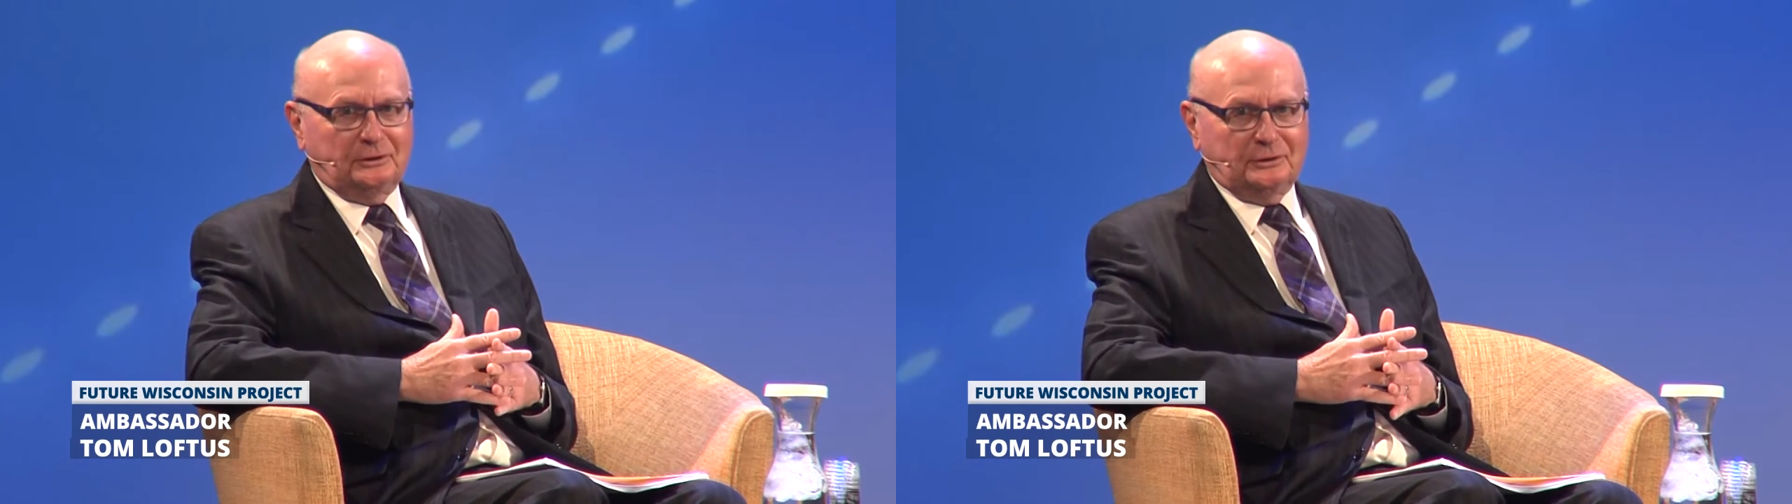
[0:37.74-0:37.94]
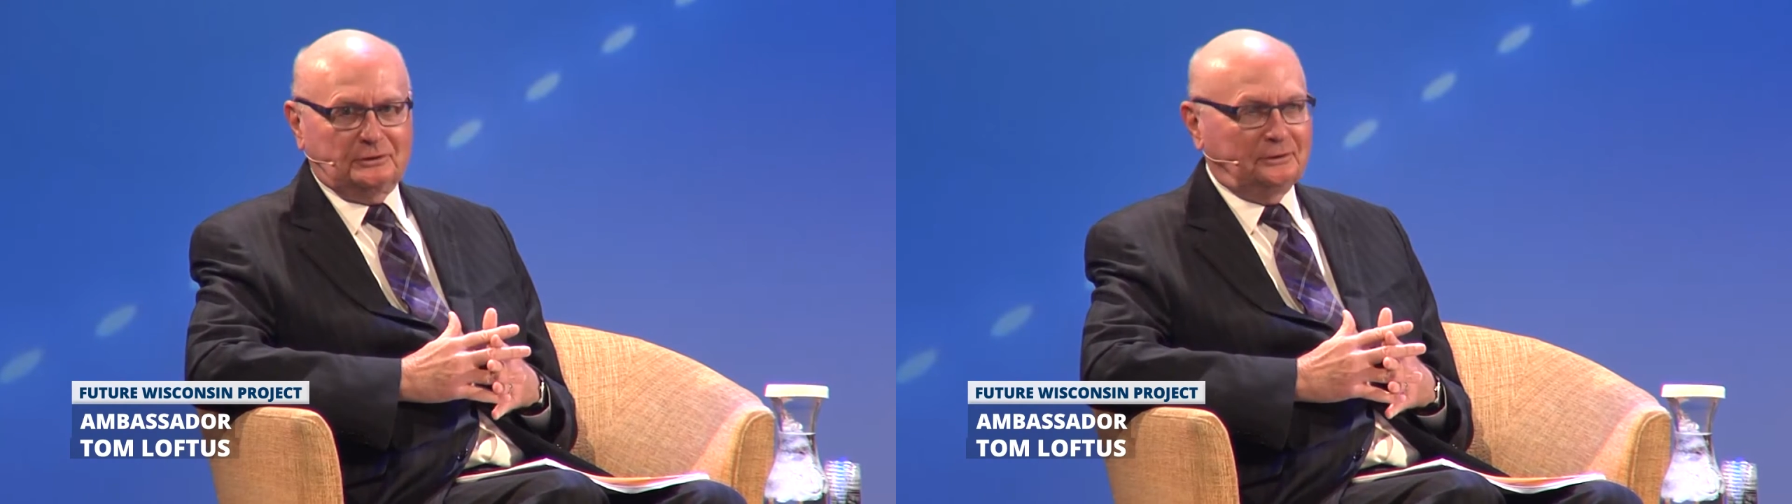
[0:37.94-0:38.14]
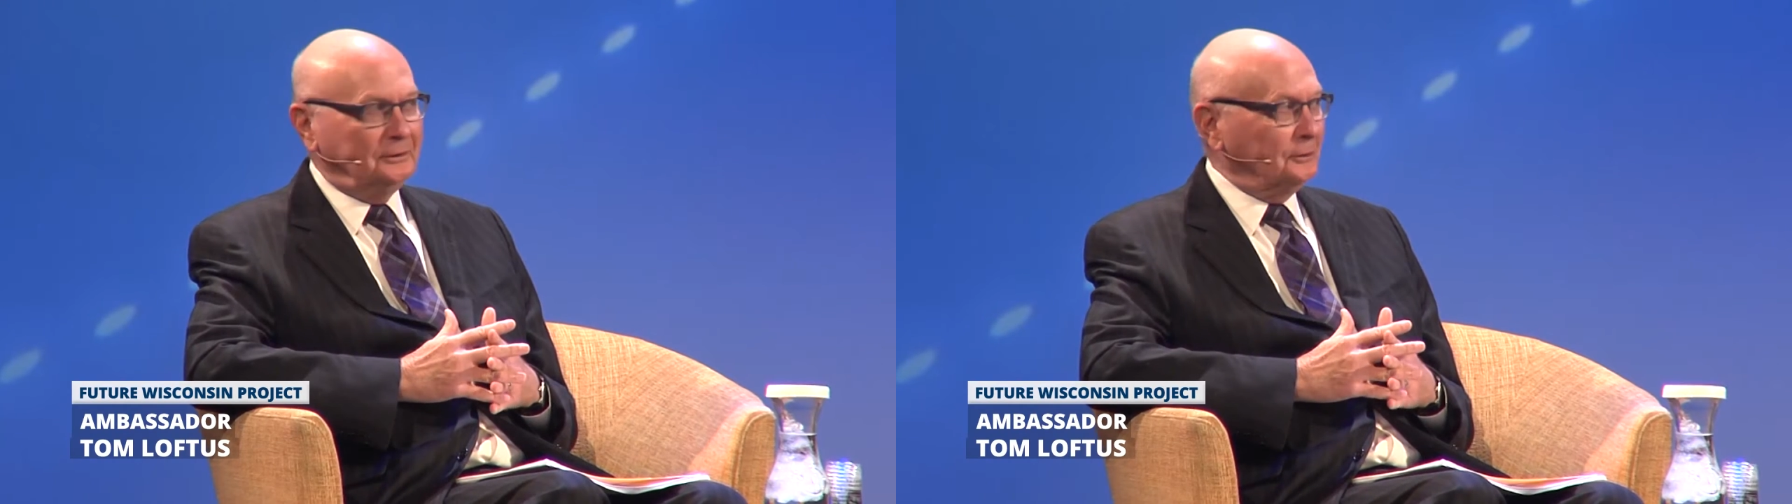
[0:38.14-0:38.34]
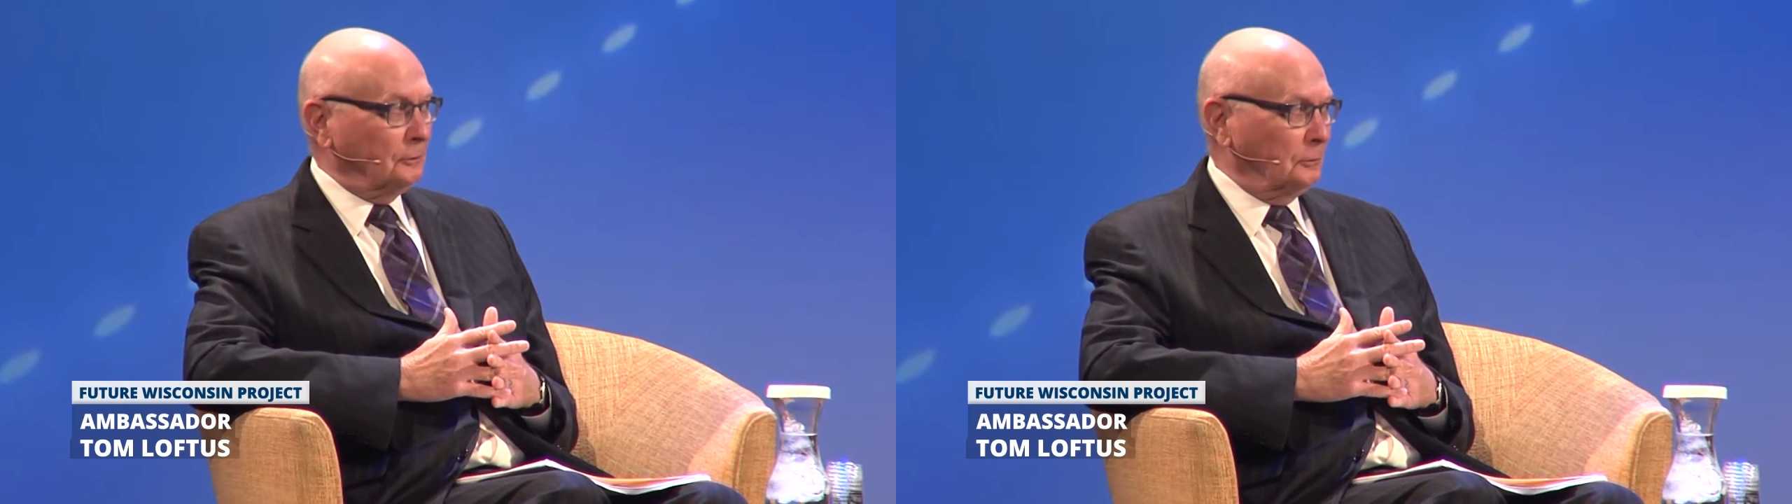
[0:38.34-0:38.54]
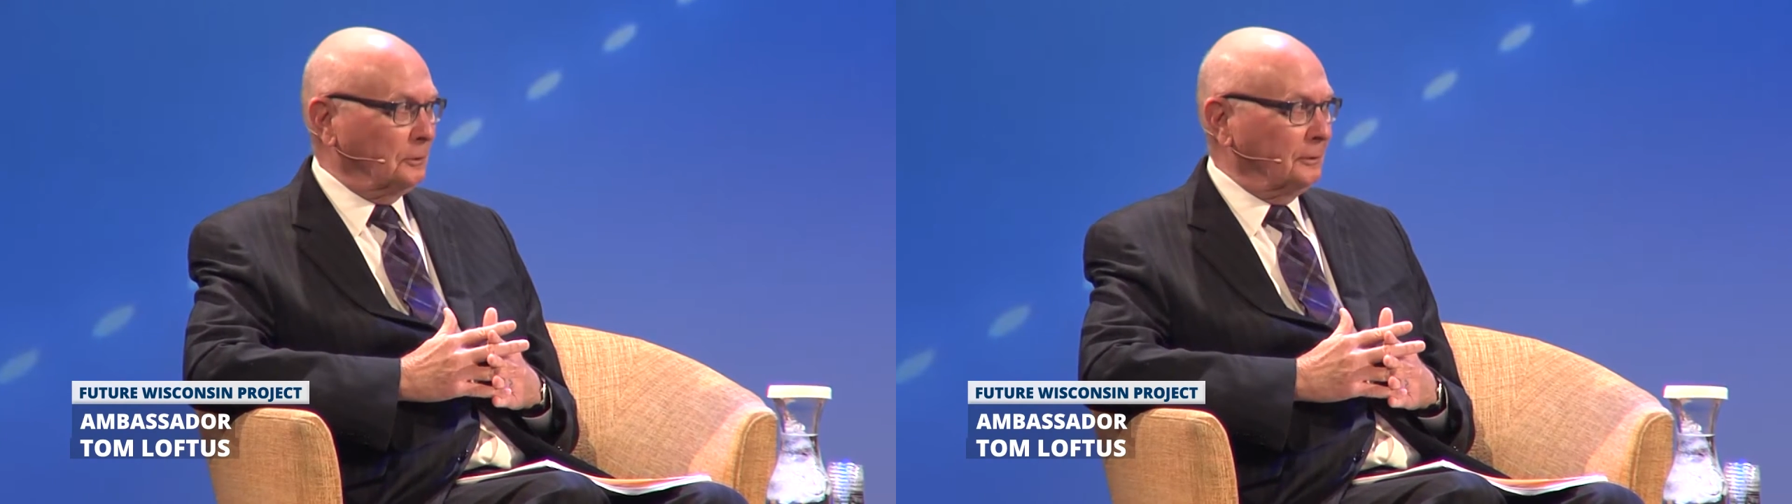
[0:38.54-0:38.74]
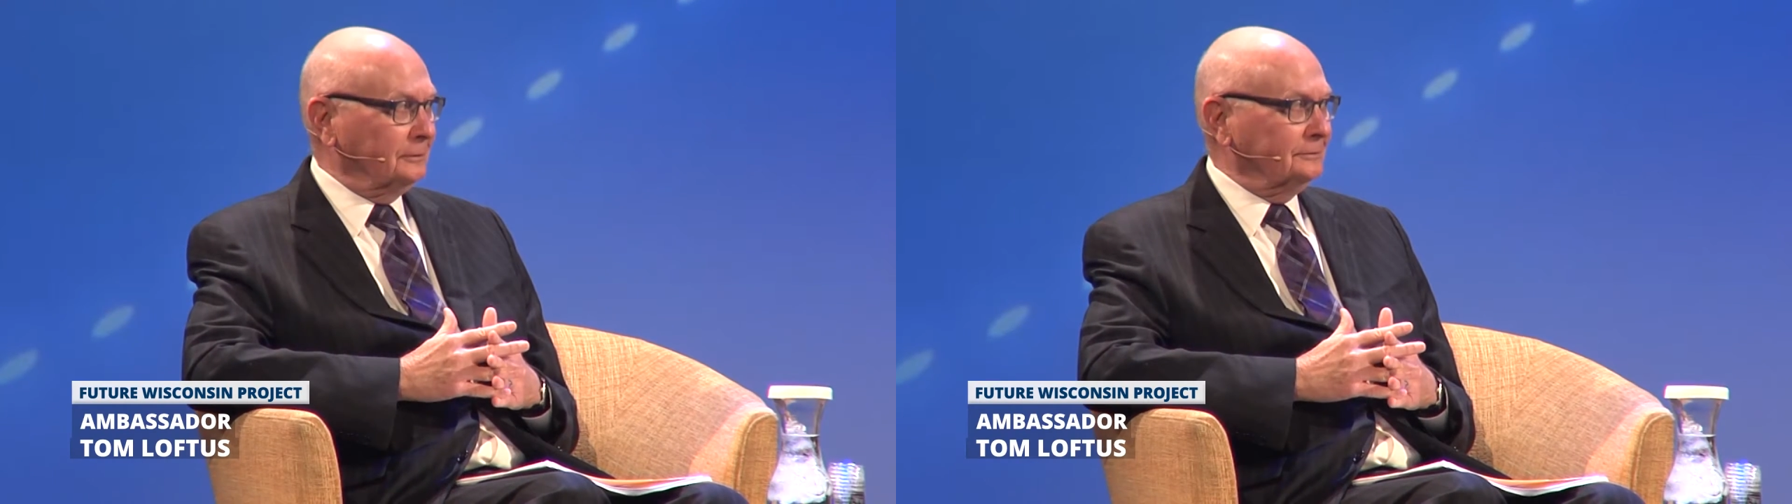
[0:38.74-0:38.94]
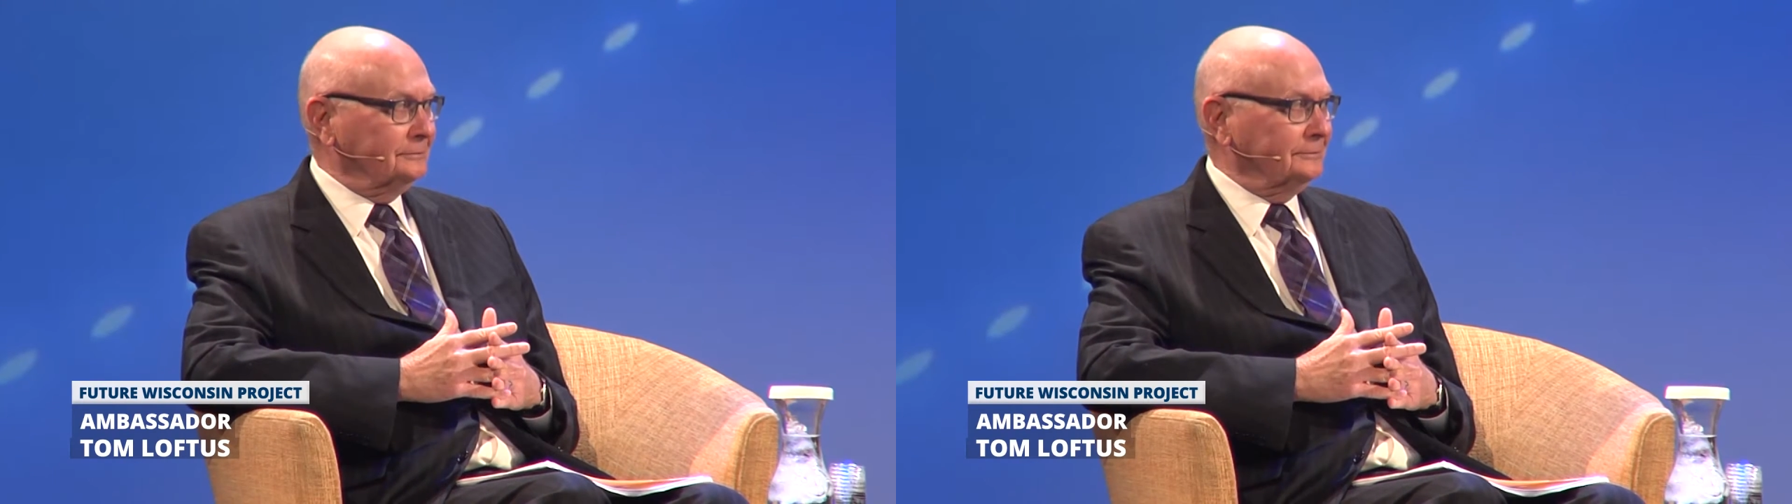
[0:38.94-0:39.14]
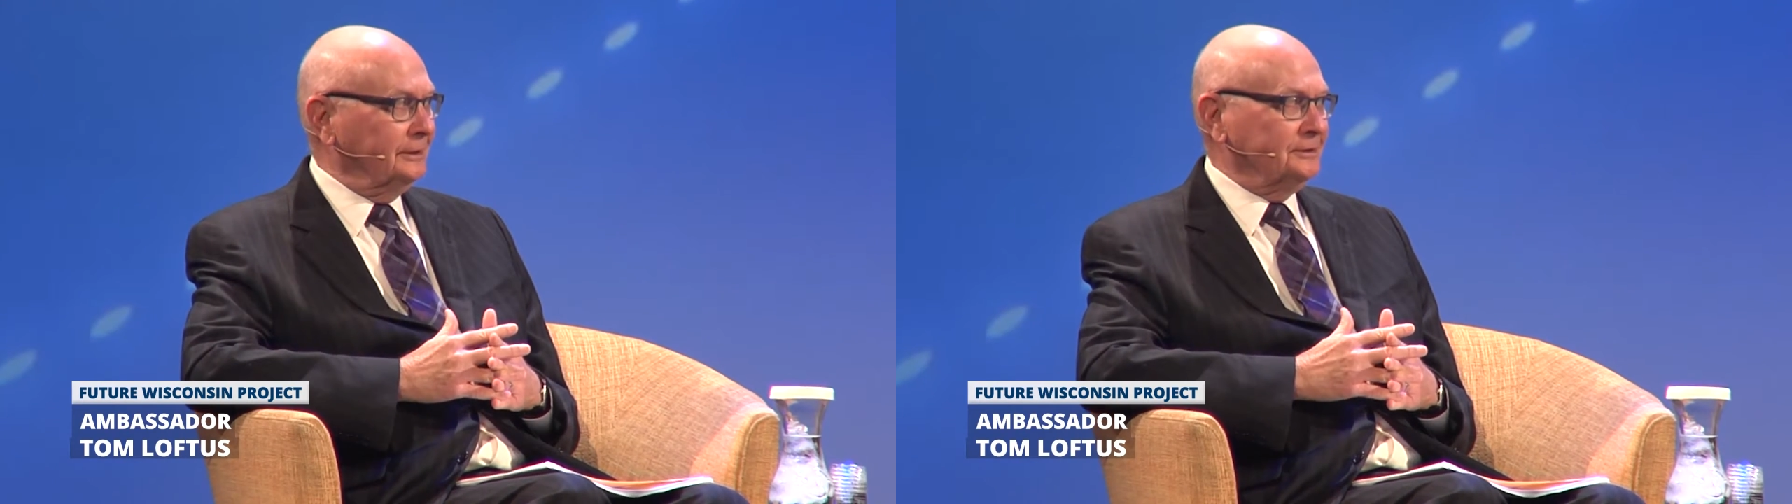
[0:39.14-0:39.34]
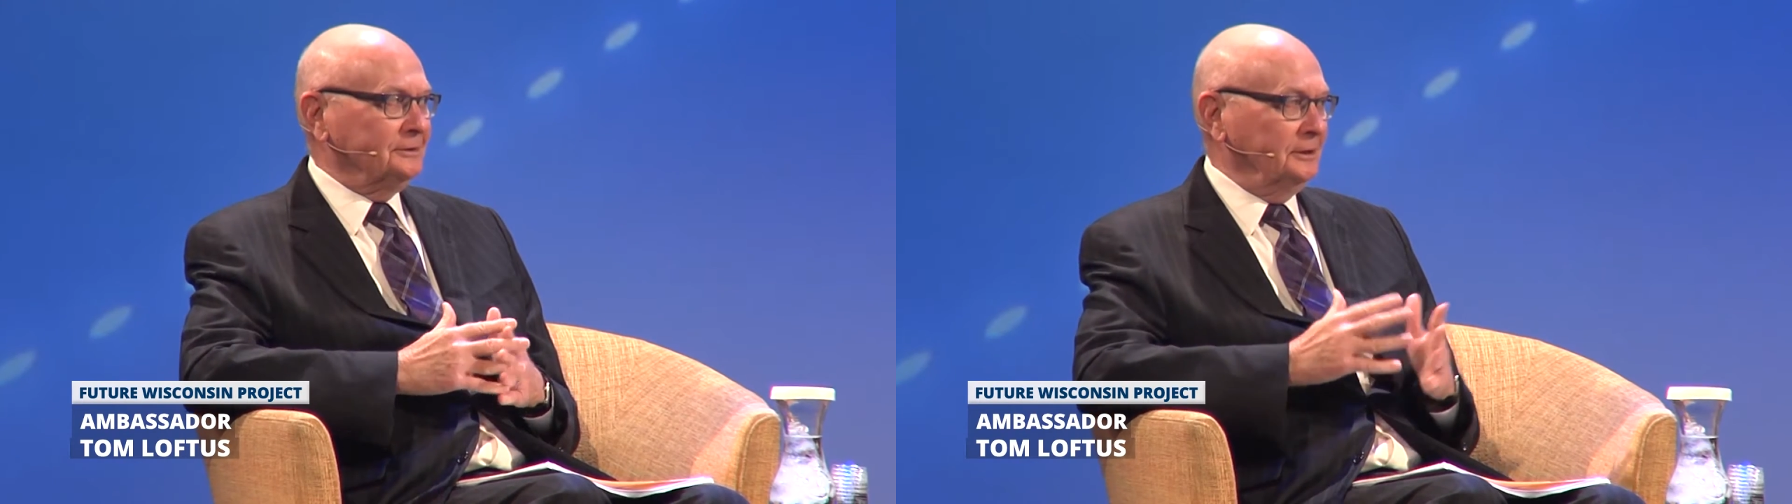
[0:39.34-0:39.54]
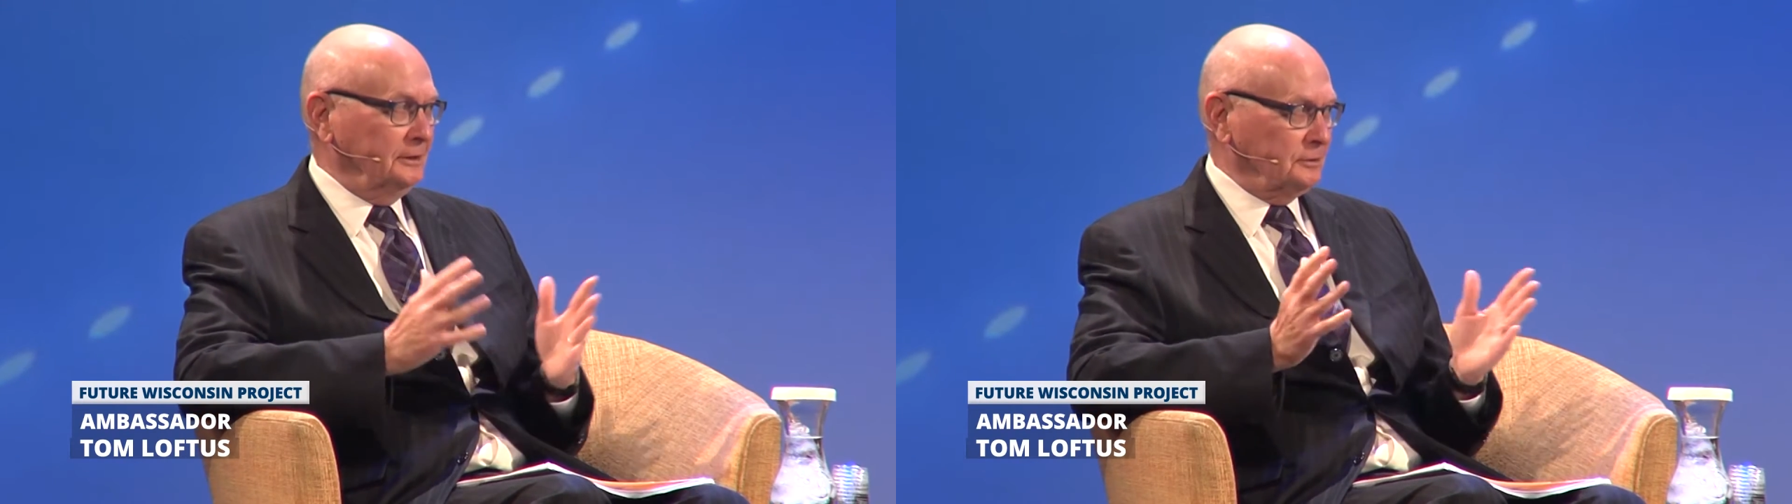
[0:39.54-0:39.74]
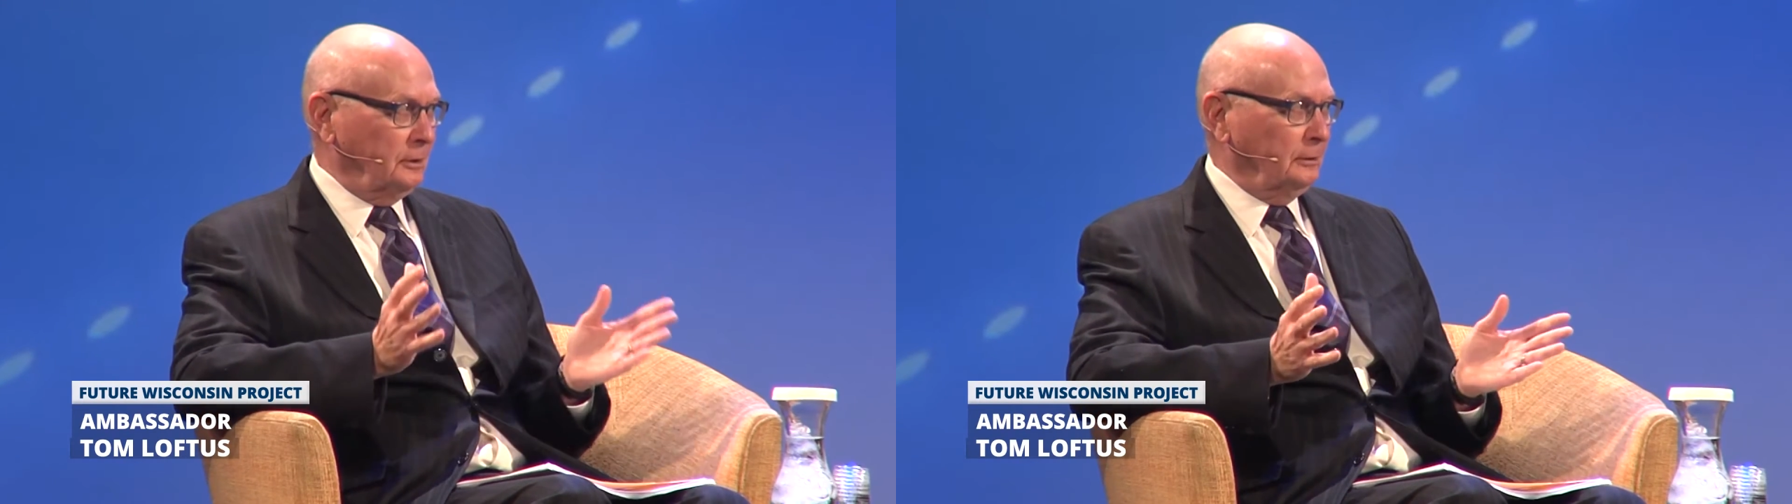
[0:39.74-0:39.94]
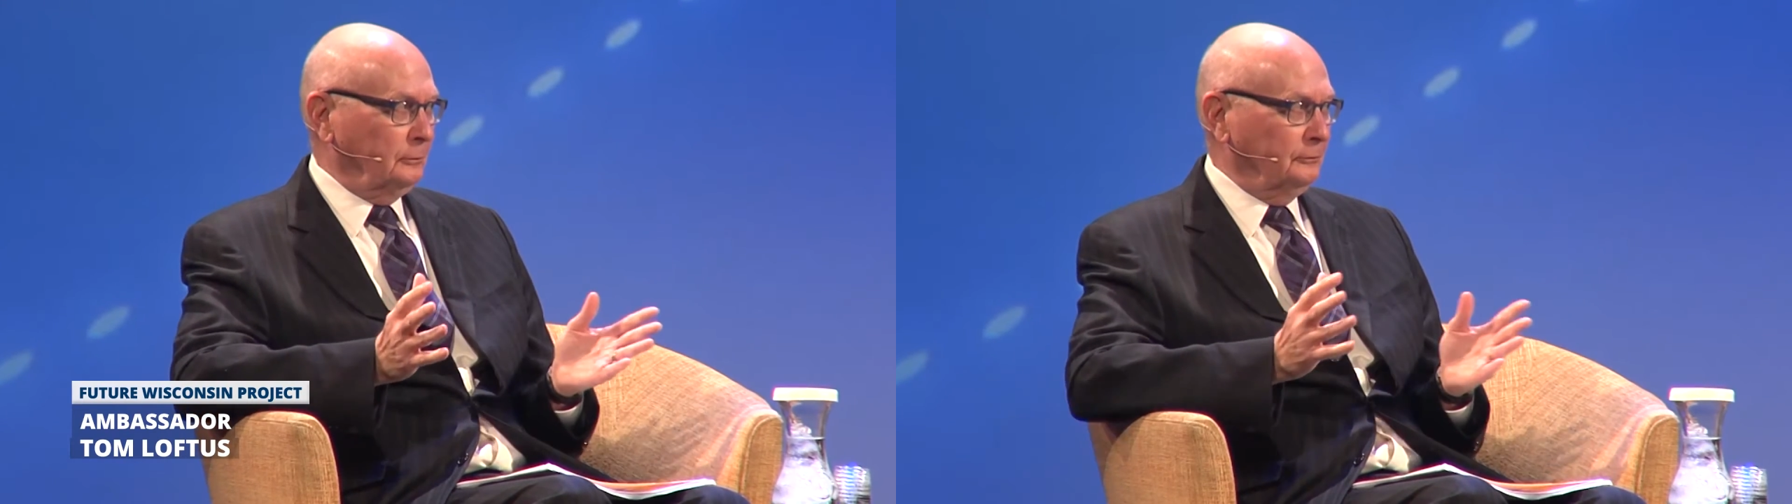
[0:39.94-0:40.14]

is in the world. It's, it's all